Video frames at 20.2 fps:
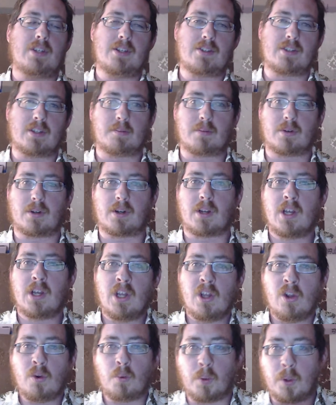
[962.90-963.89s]
in the book,
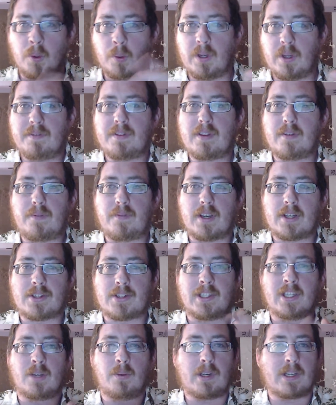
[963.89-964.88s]
we weave the fiction
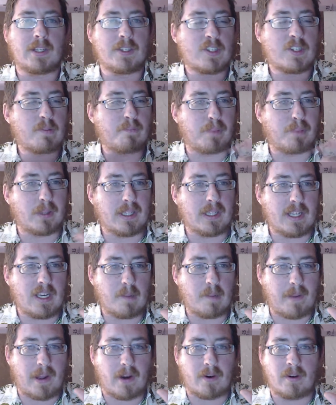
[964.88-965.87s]
that we can split
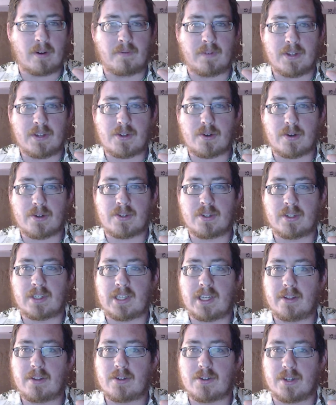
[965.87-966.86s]
up our adventurous
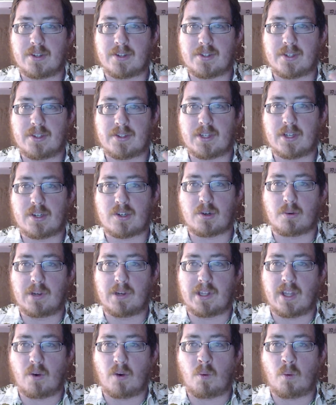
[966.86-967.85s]
intelligence in such a way
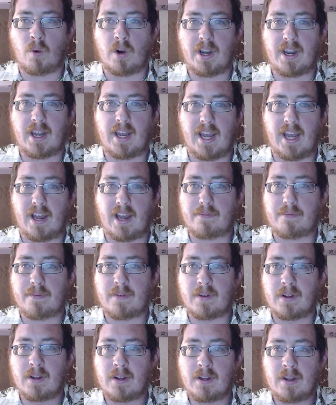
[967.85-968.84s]
that one half
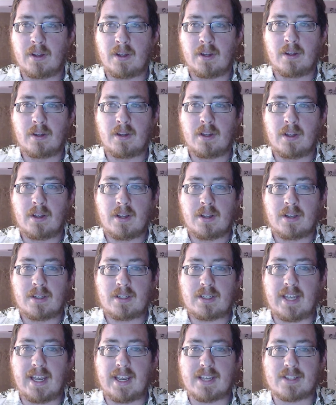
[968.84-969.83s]

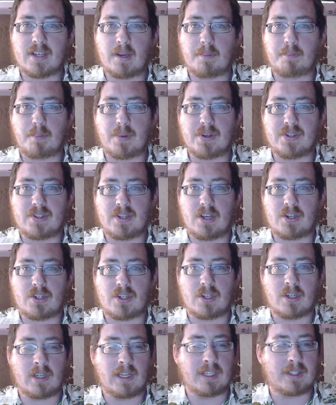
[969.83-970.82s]
takes up
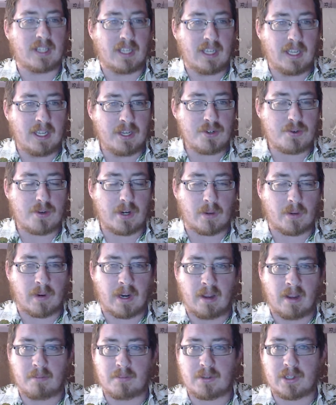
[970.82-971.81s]
position at the entry
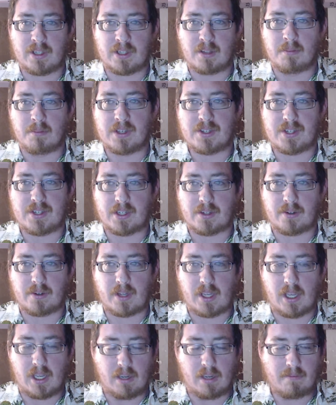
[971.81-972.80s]
ramp to the mystical
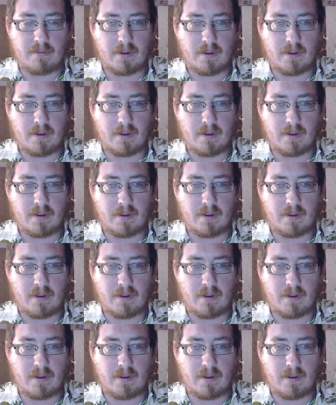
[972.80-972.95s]
cave,